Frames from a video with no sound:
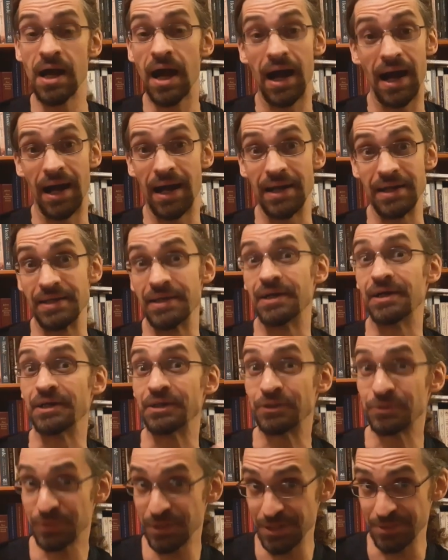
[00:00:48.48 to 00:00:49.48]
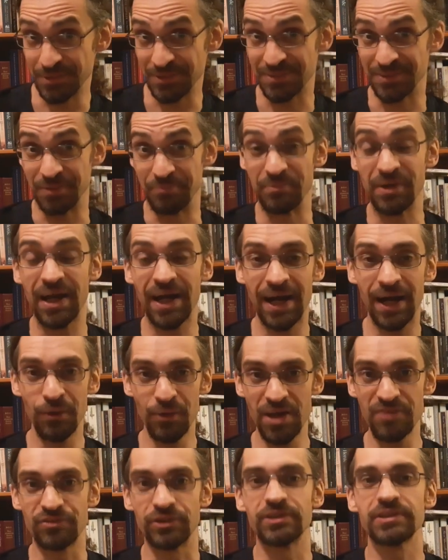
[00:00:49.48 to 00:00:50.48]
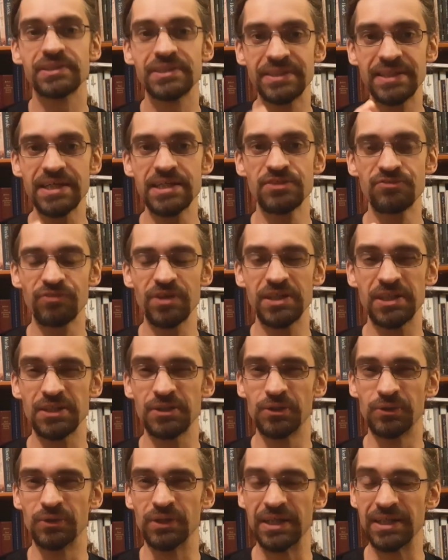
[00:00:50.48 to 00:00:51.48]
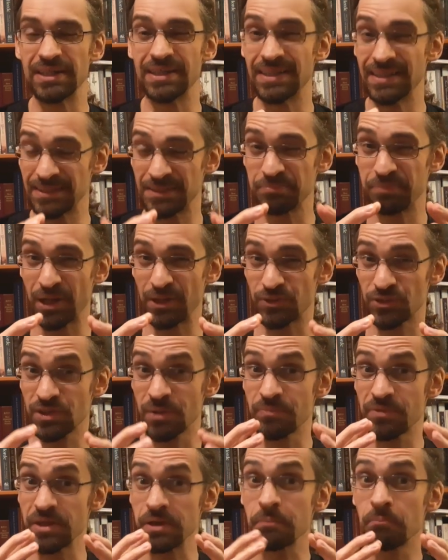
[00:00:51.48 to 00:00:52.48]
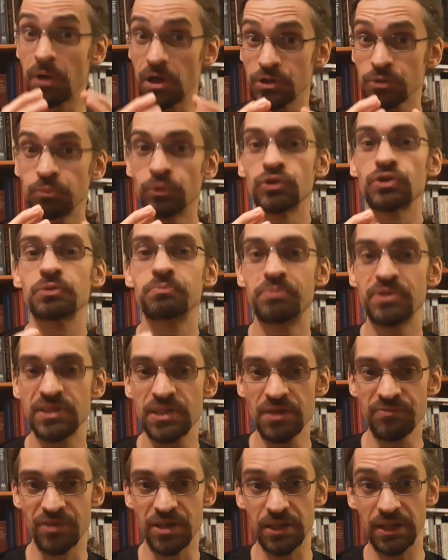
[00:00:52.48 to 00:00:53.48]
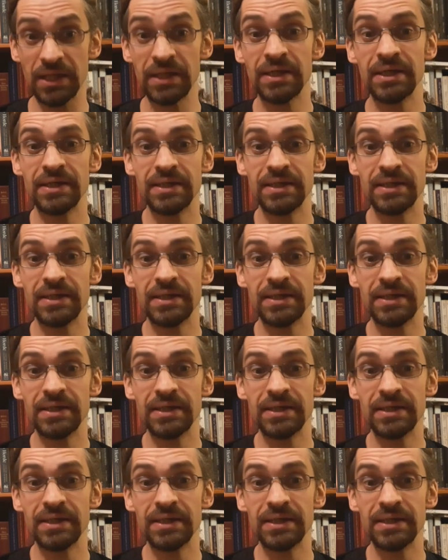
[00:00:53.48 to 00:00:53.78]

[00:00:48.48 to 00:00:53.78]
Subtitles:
I agree with them. However, today's video is about something much more specific.